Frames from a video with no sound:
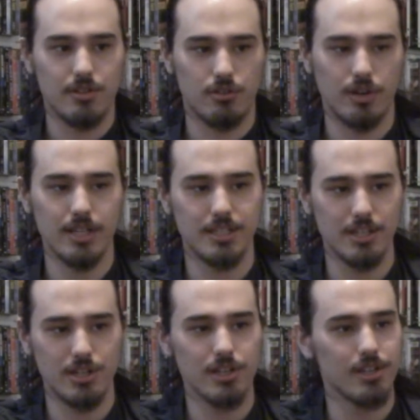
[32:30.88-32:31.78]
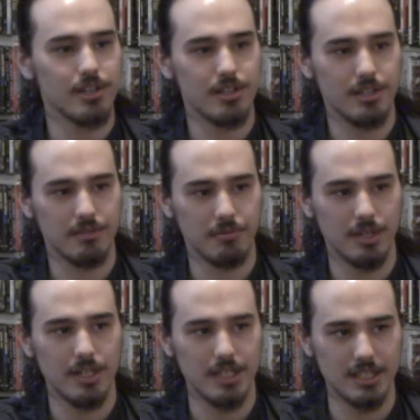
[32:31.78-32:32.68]
transitioning
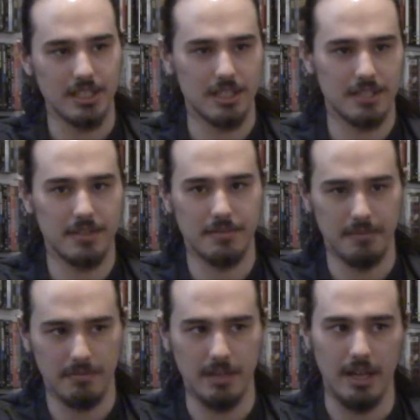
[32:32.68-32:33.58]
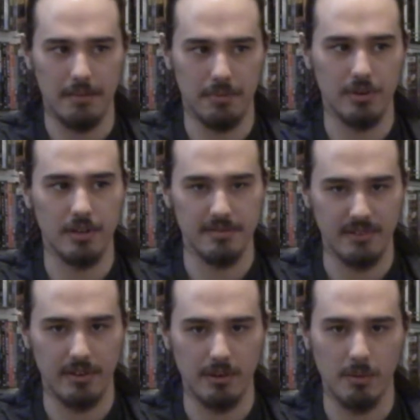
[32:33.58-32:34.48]
wise, it's put in
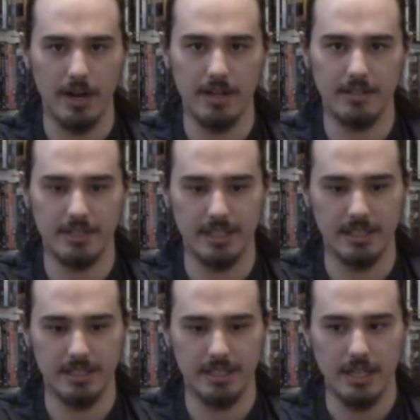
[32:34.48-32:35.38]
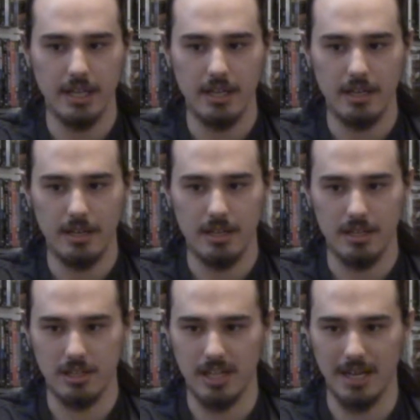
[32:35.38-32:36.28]
very well, and
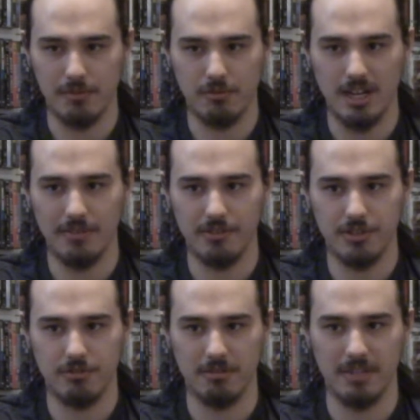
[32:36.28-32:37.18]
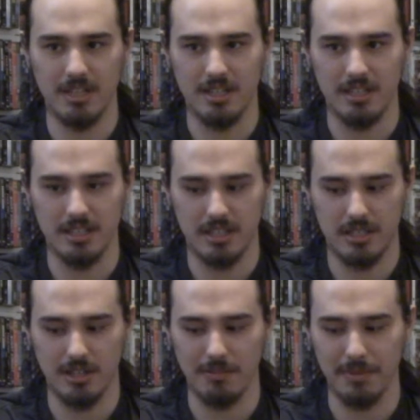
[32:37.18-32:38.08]
he time travels from a
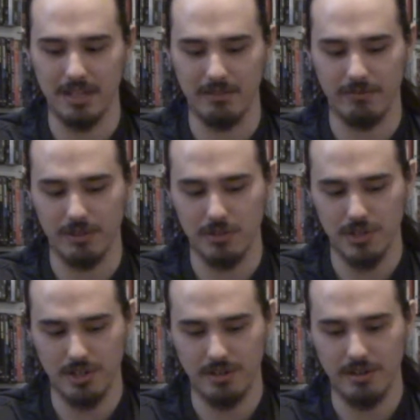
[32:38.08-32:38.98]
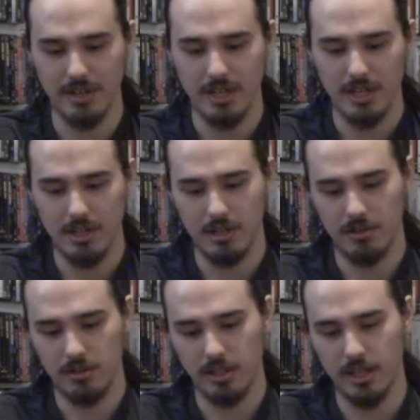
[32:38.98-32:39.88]
dystopian future,
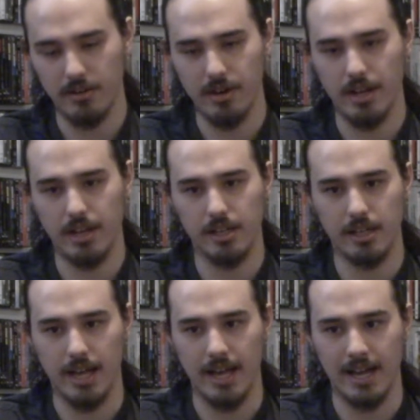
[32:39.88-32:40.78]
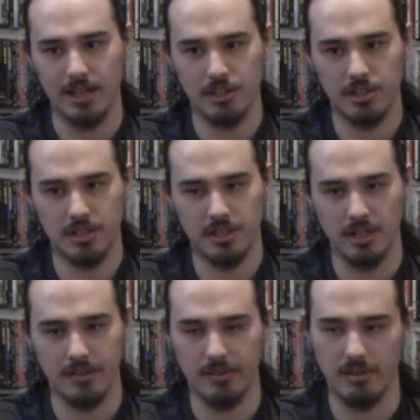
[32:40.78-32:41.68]
carrying an
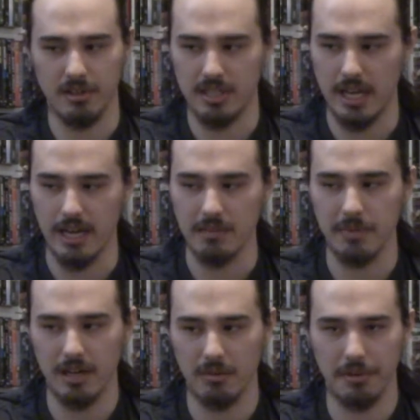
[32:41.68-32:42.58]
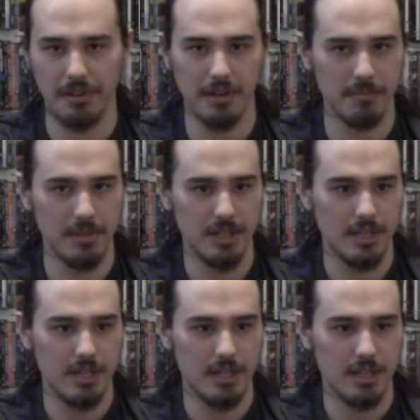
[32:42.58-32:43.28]
ash-covered teddy bear with him,